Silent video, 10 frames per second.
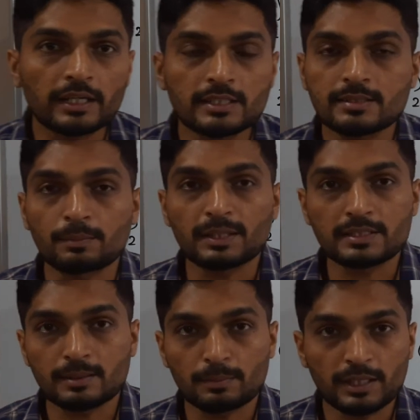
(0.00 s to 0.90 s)
take separate
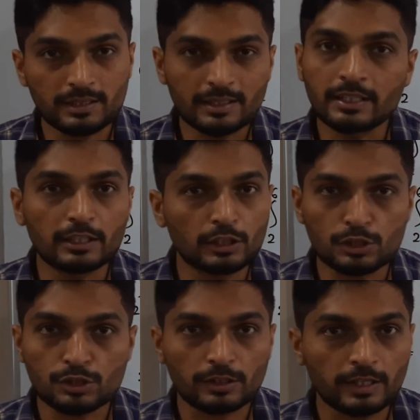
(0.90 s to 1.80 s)

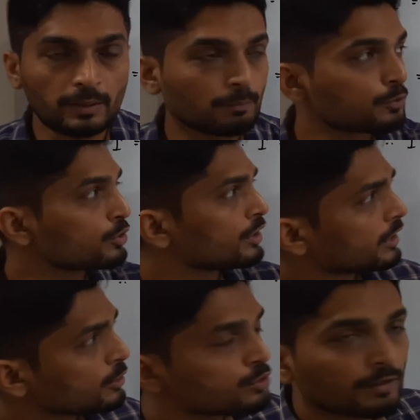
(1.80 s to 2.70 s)
integration, getting. So here
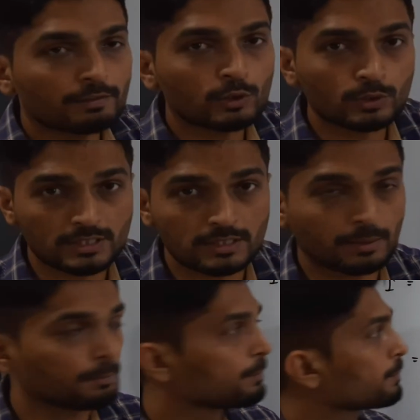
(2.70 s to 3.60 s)
also I will do the
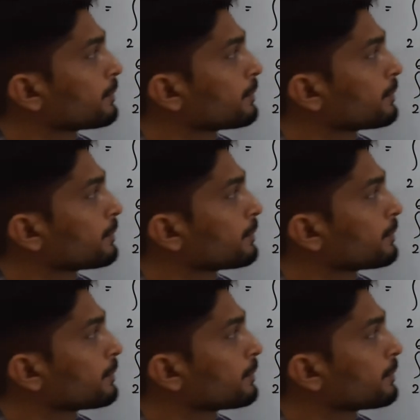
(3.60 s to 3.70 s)
same.